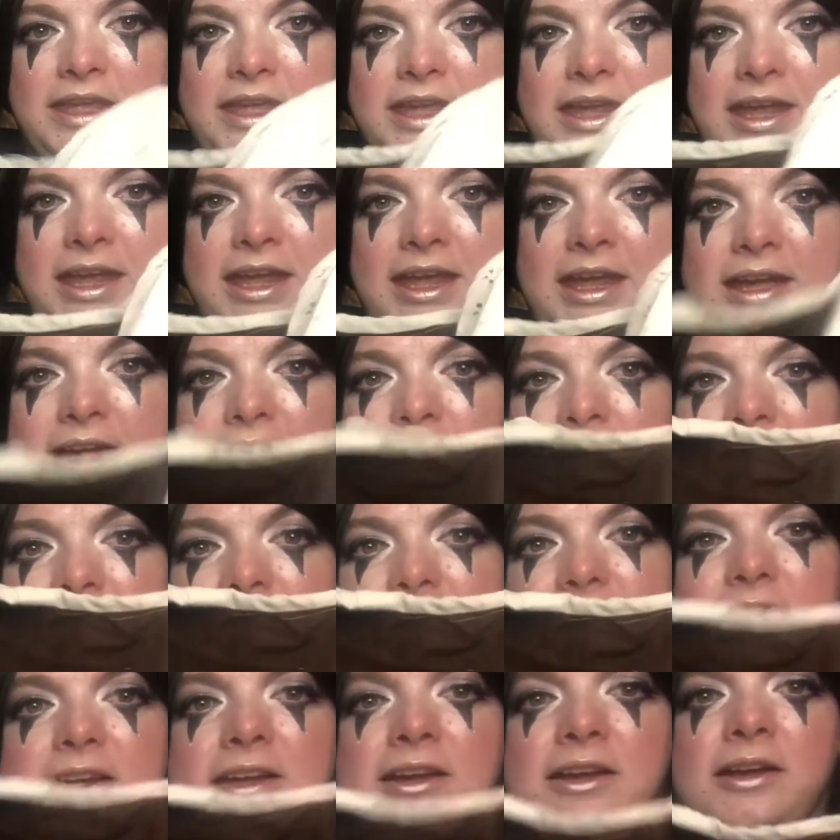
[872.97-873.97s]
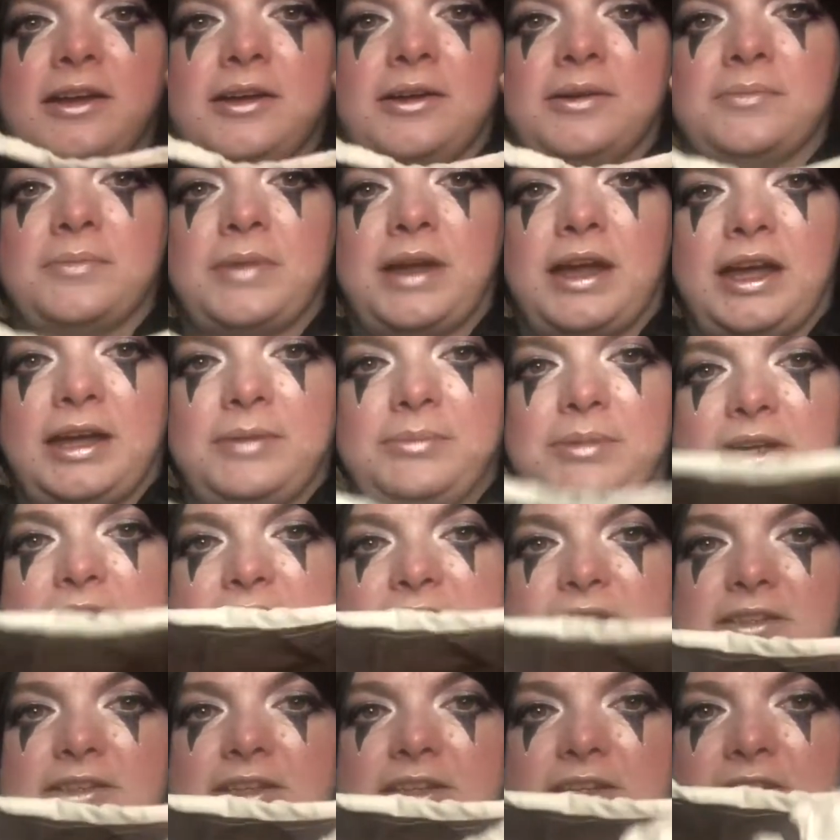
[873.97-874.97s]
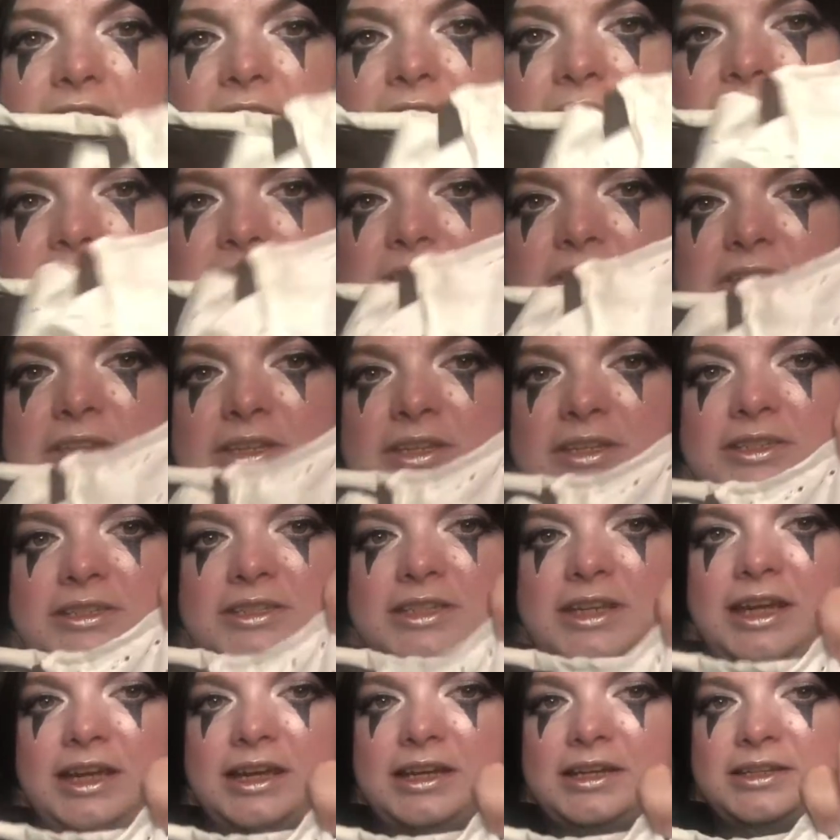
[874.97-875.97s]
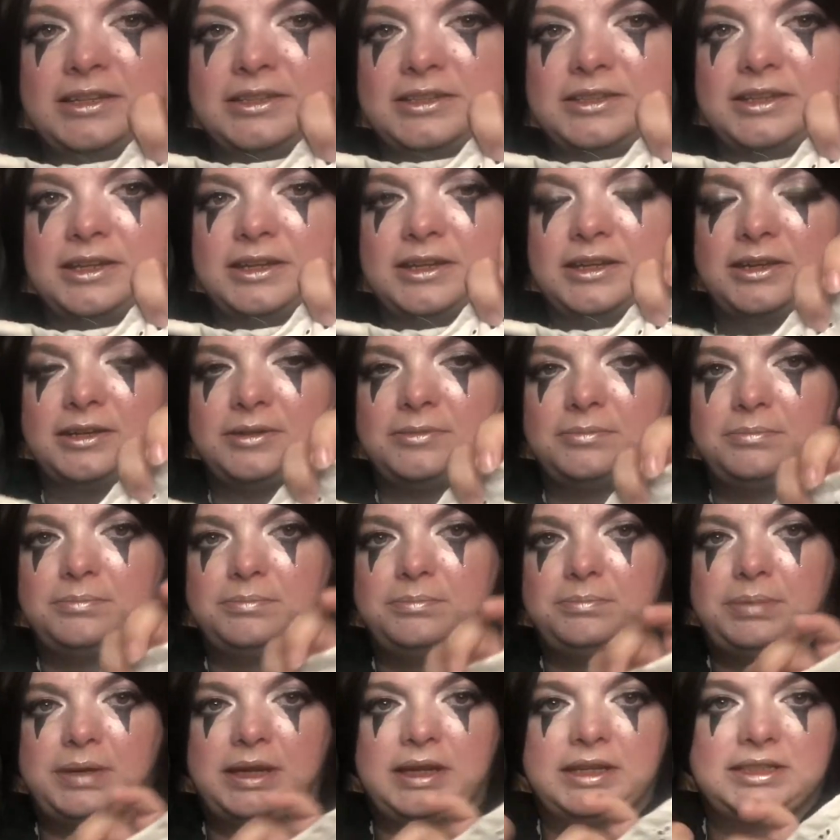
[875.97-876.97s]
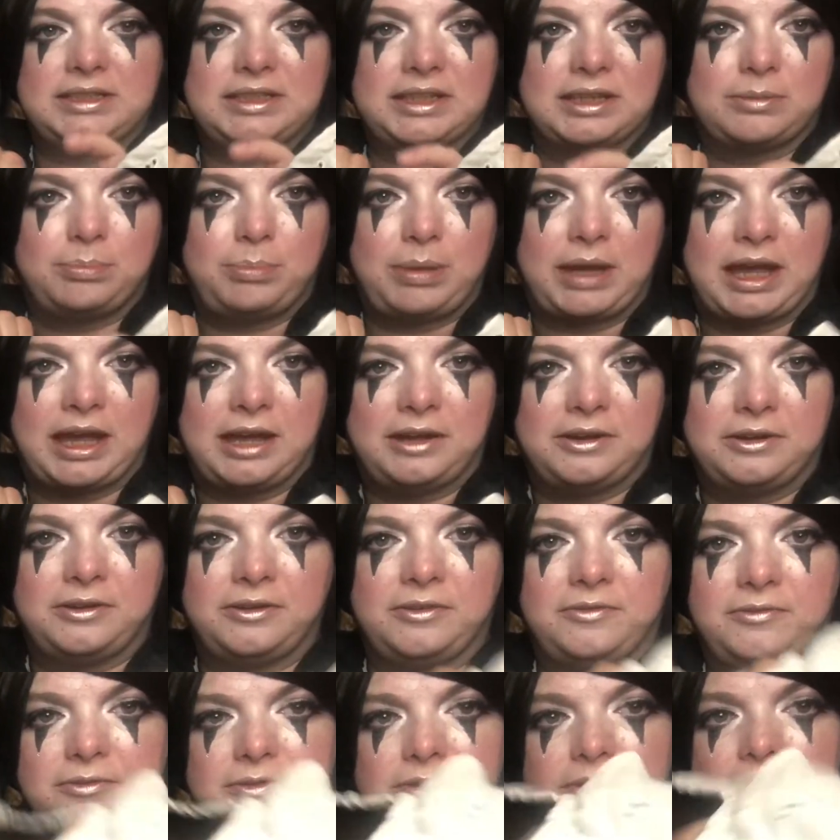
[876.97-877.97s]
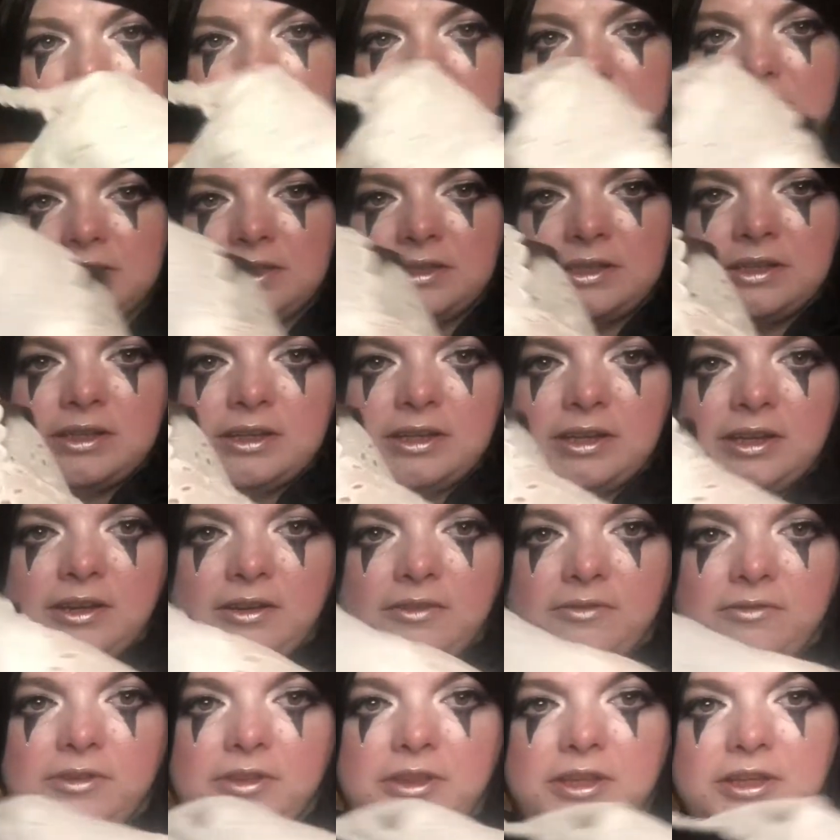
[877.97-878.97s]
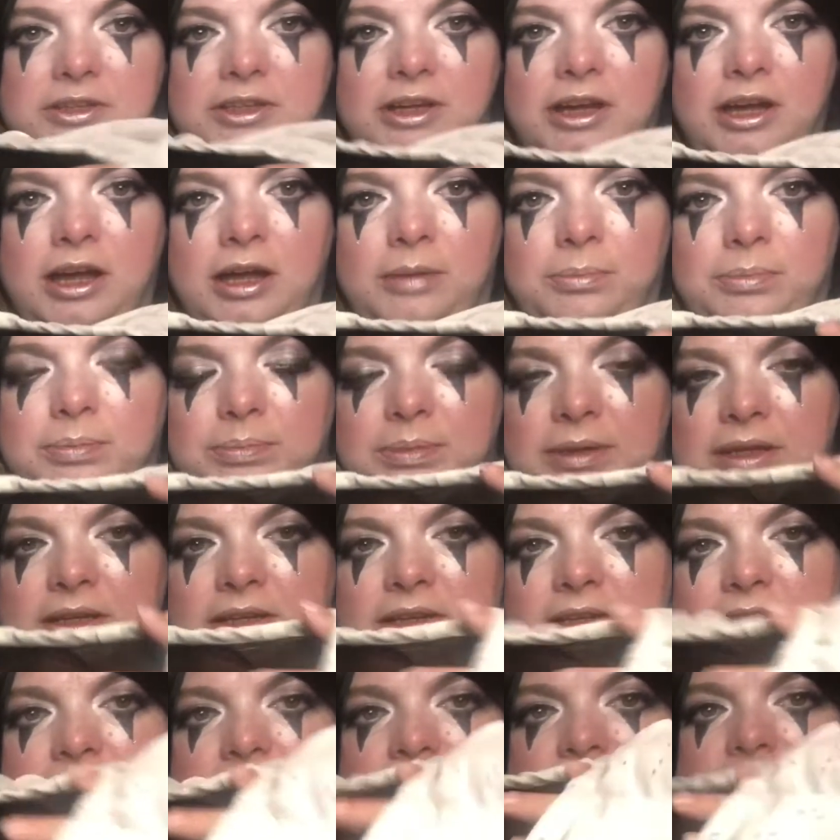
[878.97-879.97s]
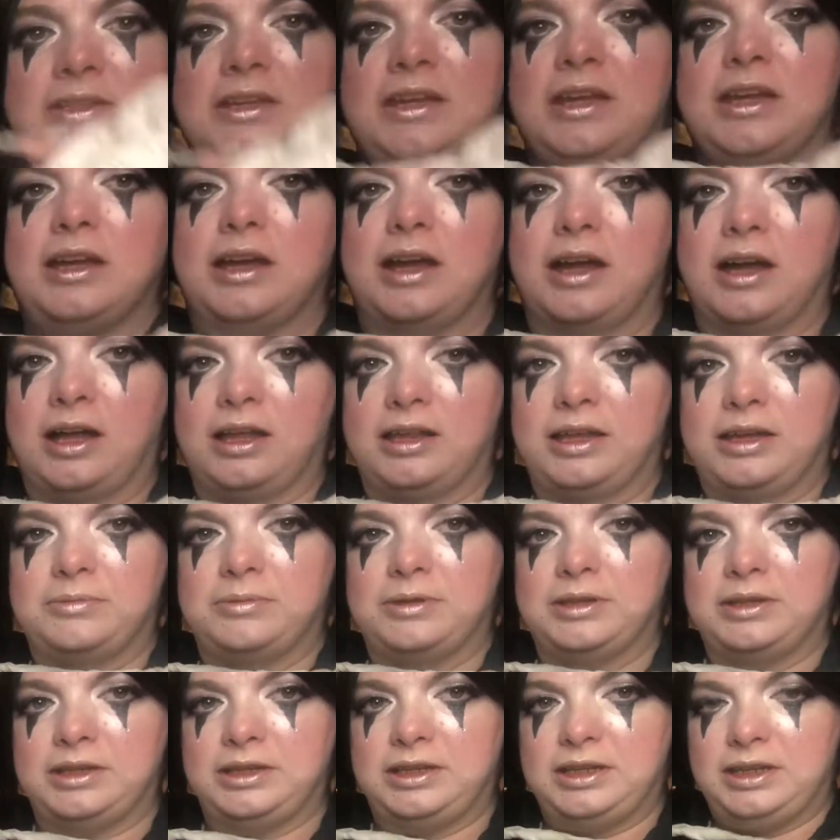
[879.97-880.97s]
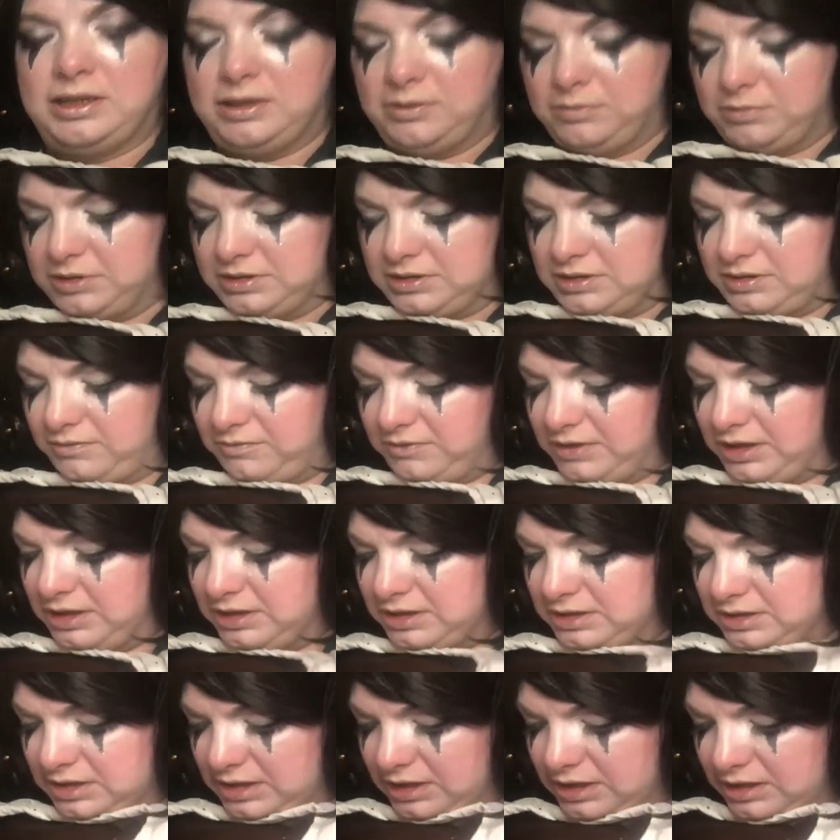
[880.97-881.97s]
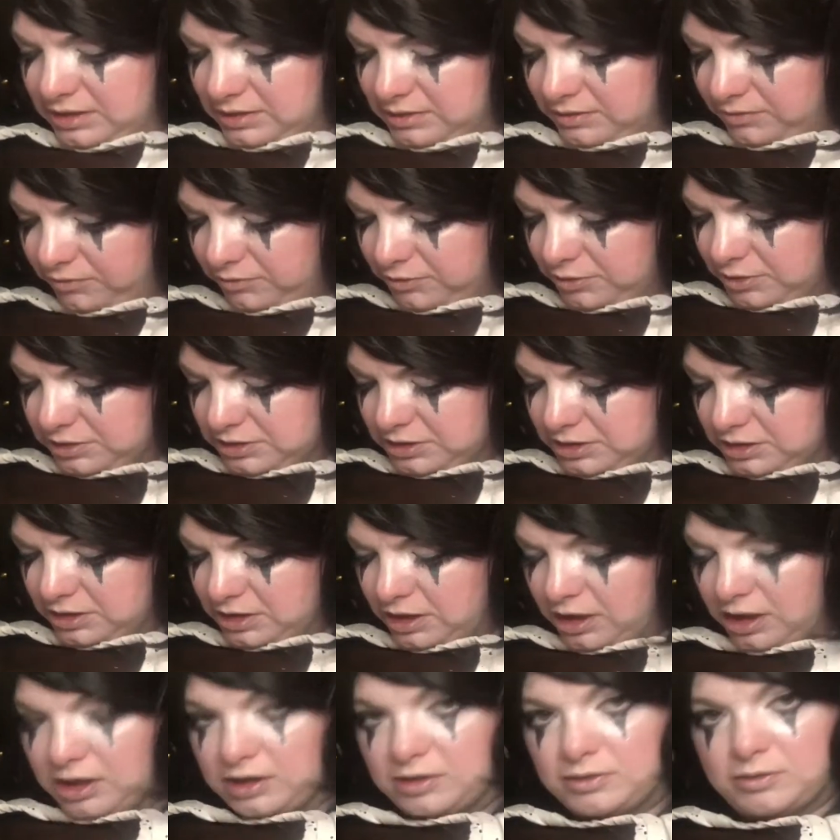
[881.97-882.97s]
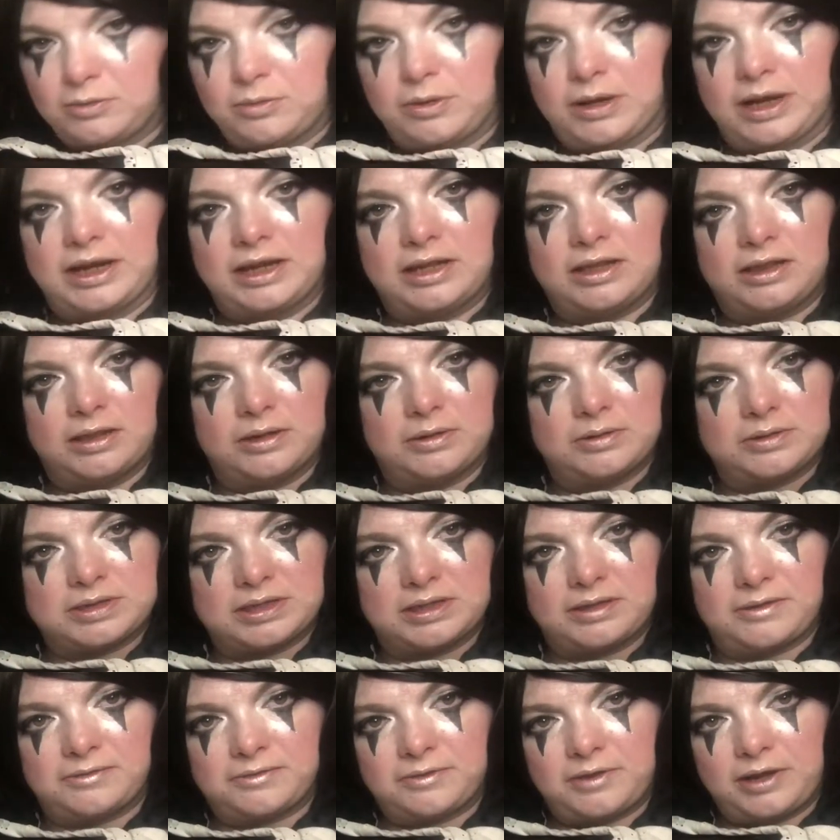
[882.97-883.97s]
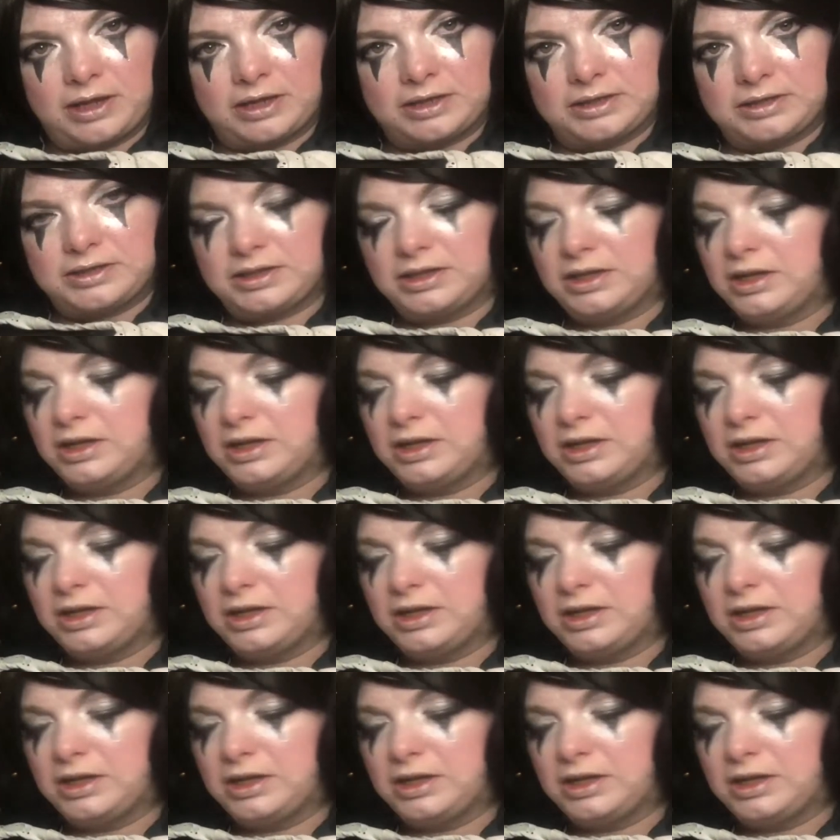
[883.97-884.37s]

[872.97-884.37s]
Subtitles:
and I basically used this as a basic pattern for the top, because all I really needed was the vest and for it to not quite close in the front.